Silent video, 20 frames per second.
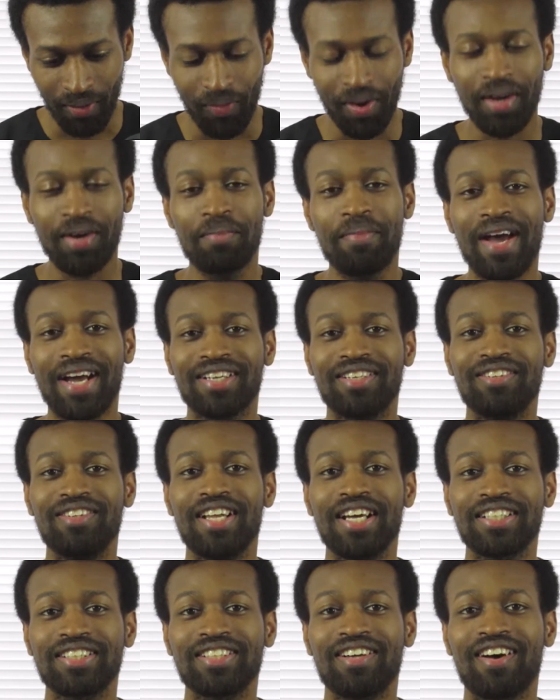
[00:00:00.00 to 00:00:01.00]
Welcome back to
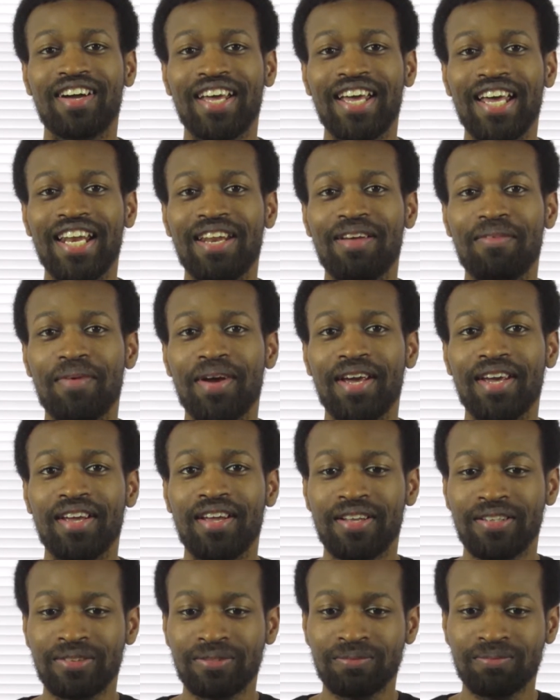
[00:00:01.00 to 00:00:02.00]
Let's Talk
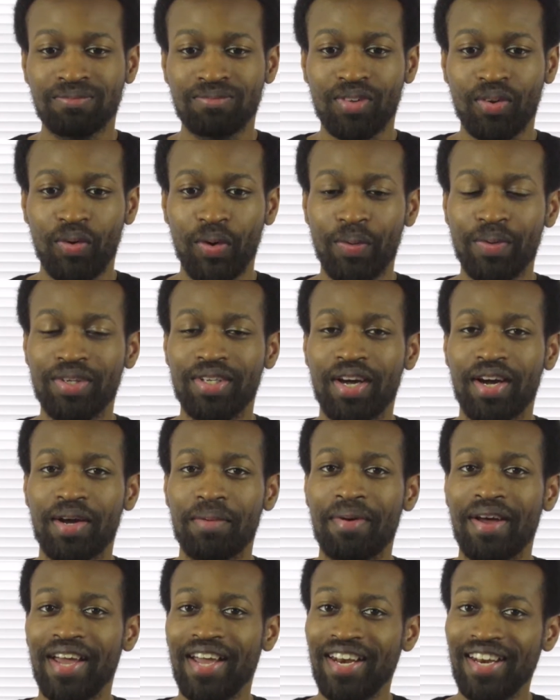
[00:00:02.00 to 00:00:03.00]
Anime, where we
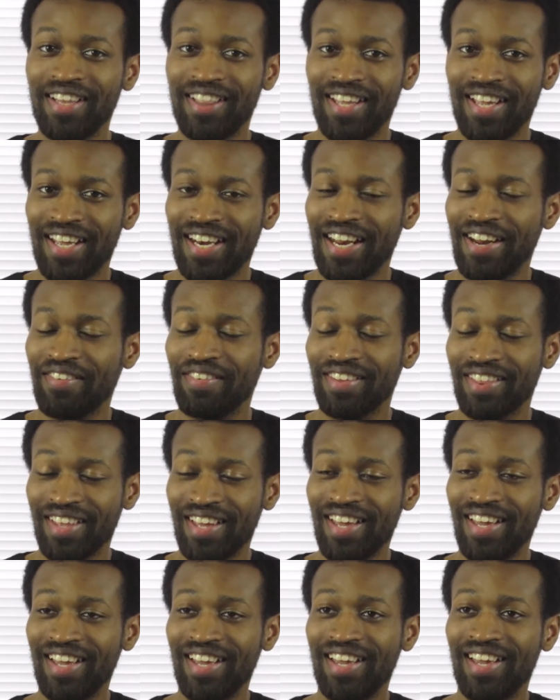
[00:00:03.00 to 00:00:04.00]
talk about anything and
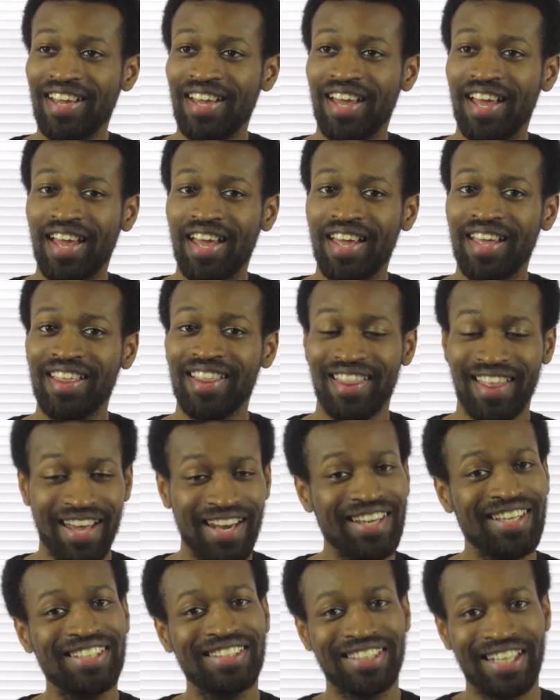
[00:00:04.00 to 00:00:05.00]
everything
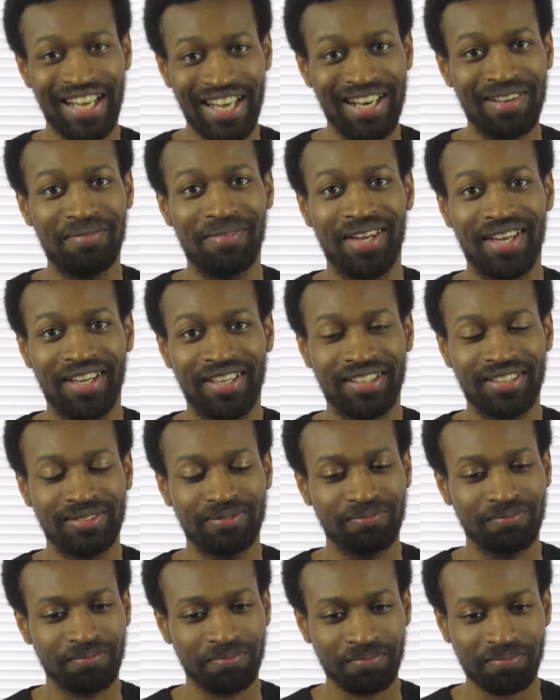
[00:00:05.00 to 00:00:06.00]
that is anime.
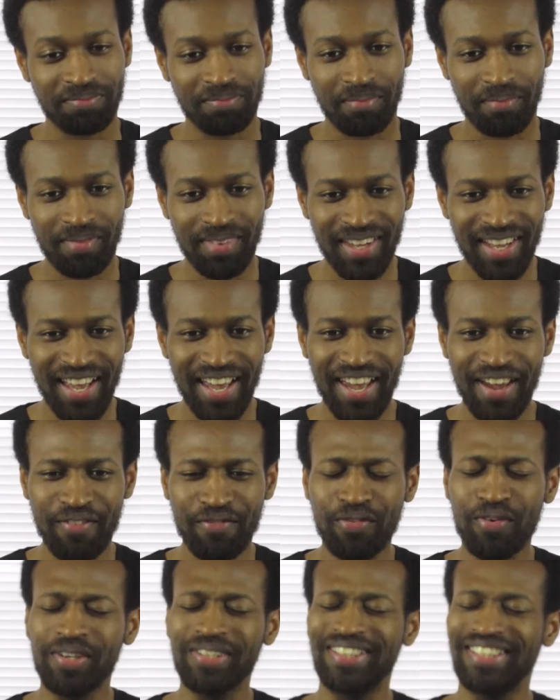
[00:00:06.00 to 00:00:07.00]

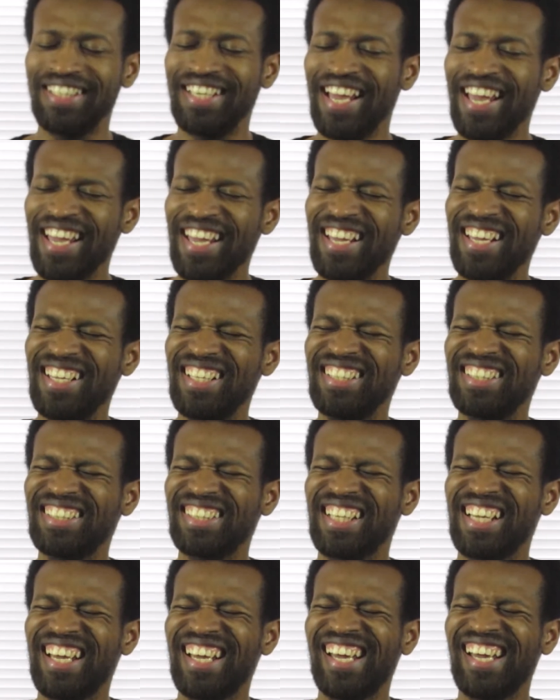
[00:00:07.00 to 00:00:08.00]
And for
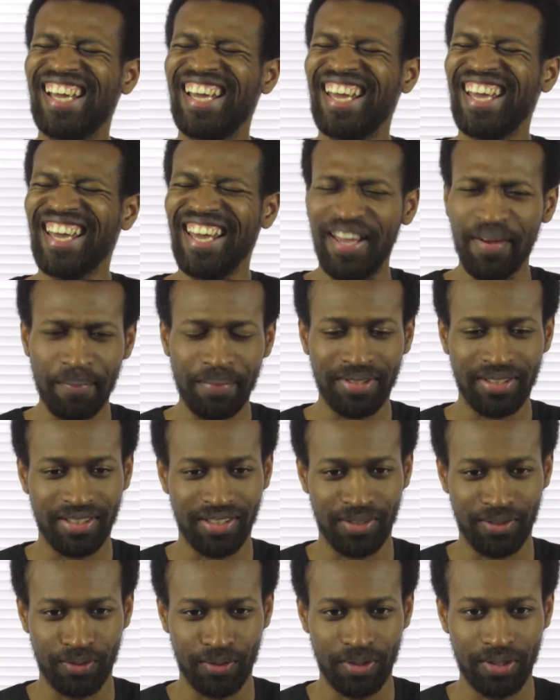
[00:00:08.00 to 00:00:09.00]
today's
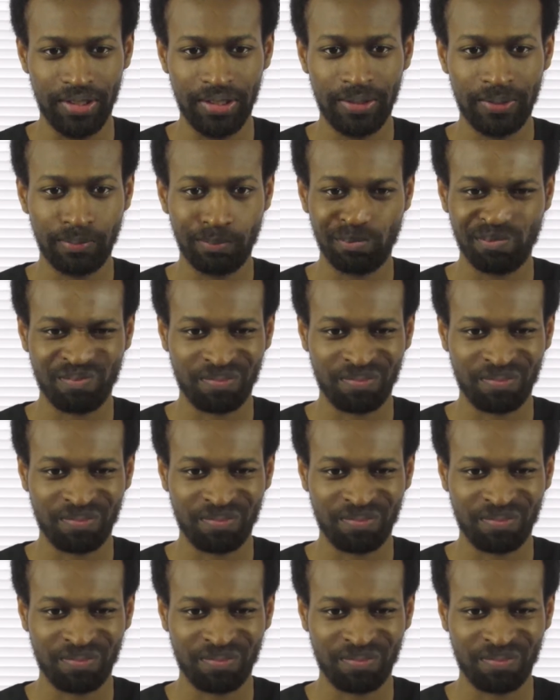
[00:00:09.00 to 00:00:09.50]
episode,